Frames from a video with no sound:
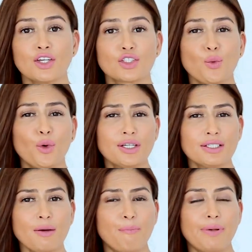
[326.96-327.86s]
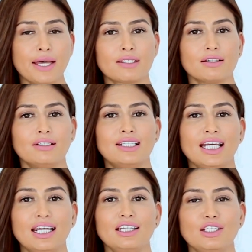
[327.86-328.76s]
So what is a better
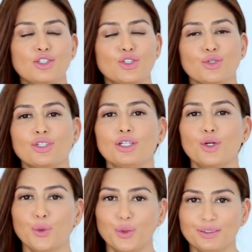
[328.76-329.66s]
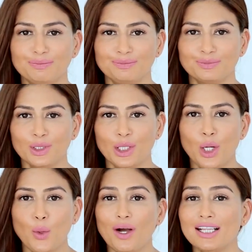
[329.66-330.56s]
daily sugar goal?
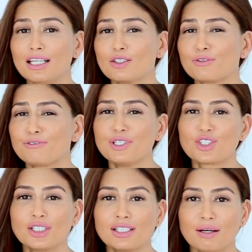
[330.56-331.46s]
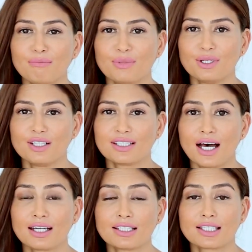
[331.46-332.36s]
While these official numbers
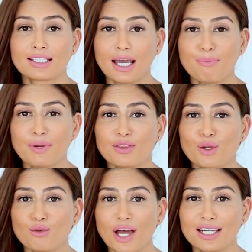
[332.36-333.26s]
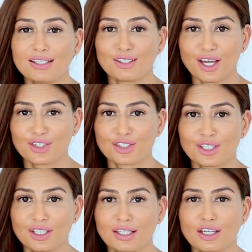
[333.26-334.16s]
are a step in the right
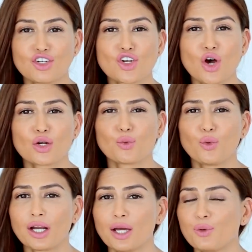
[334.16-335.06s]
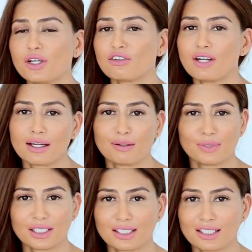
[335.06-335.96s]
direction, they're not what I would
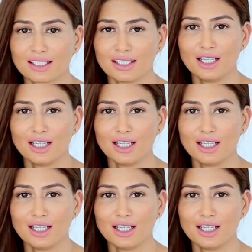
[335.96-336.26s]
recommend.